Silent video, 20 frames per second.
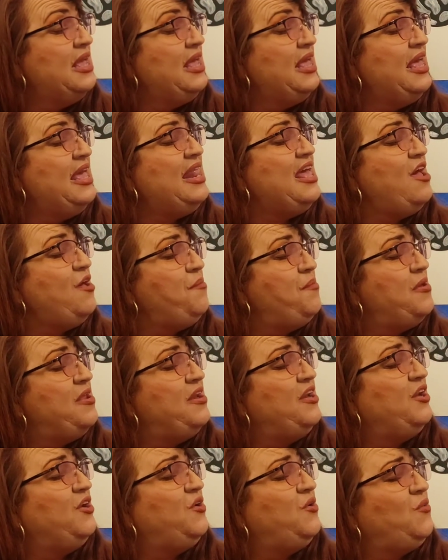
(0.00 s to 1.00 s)
It had been
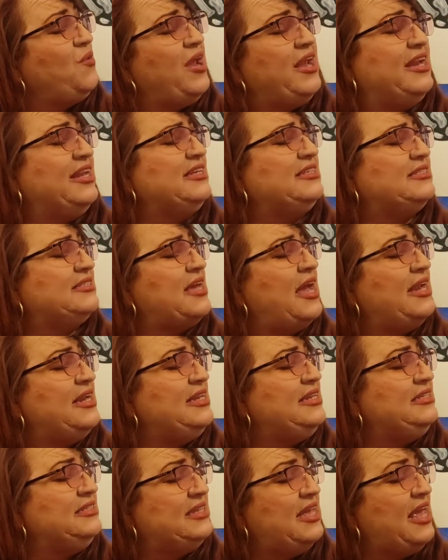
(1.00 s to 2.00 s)
a great,
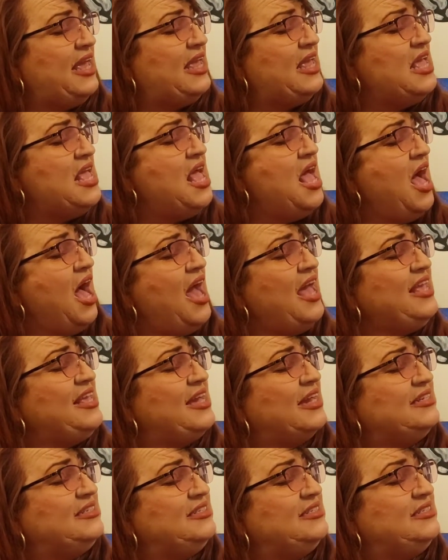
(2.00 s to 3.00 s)
exciting day. I
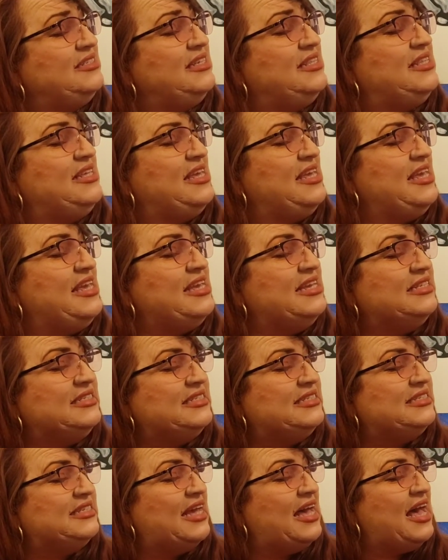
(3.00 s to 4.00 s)
got to see the
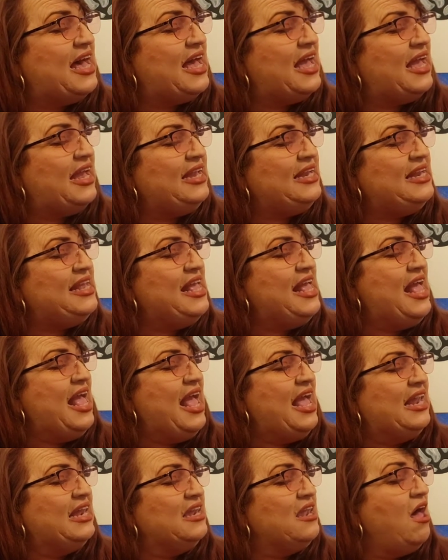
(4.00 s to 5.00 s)
inside
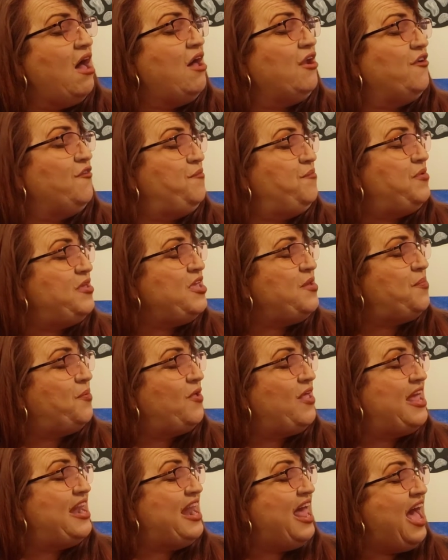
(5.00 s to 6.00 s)
and a lot of people,
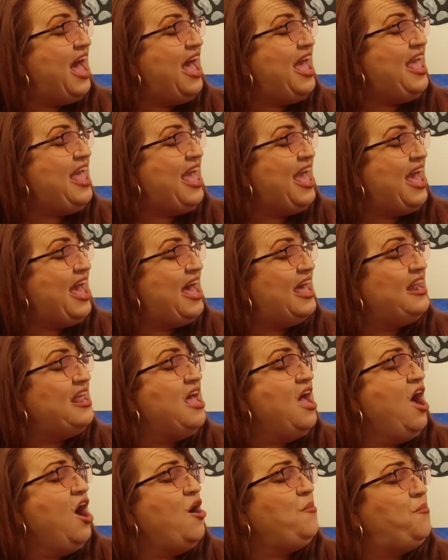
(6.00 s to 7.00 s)
and I had
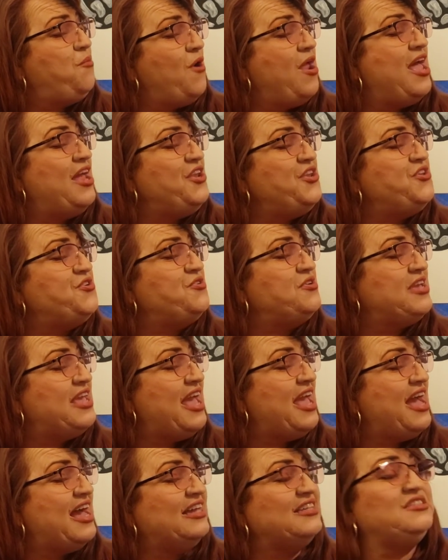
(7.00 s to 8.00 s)
a brand new
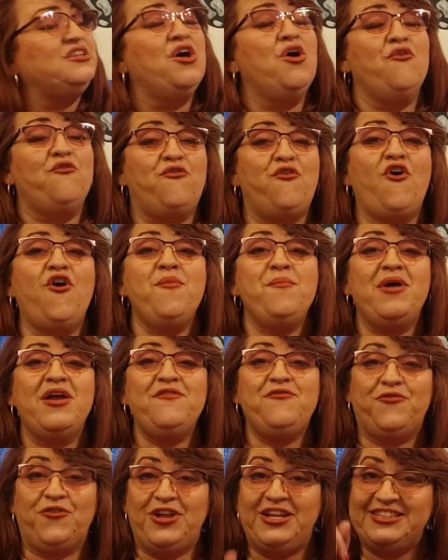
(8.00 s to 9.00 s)
cast for my
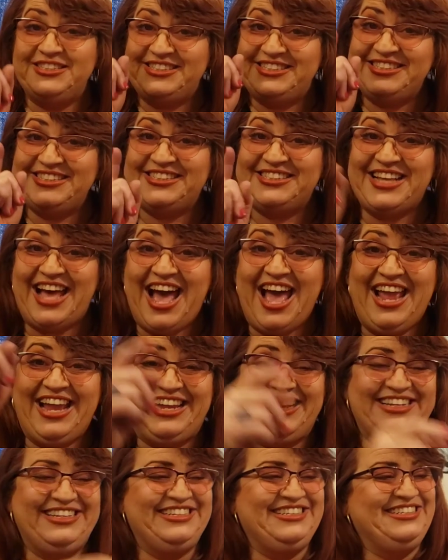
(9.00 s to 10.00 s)
friends to
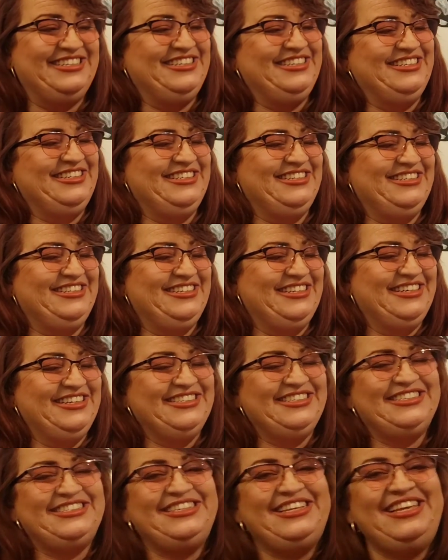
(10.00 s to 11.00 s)
sign.
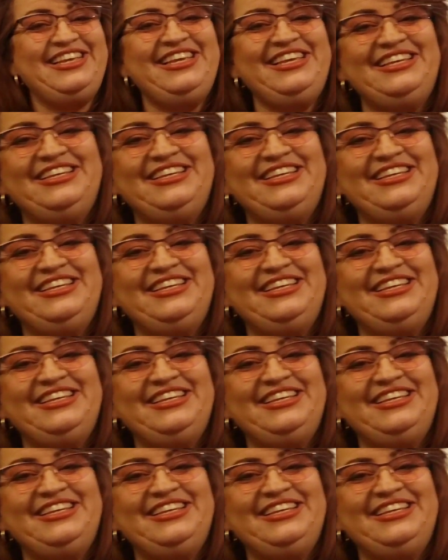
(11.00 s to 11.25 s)
See?